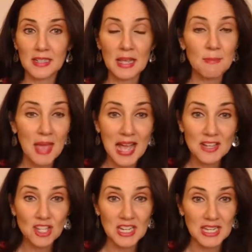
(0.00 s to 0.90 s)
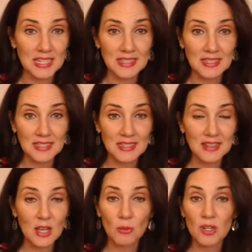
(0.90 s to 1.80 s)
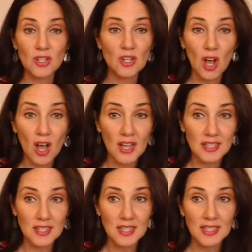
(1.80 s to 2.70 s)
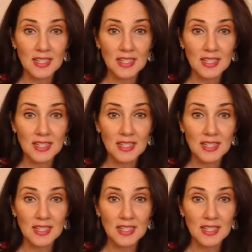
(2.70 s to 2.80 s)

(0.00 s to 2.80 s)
imagining that we're not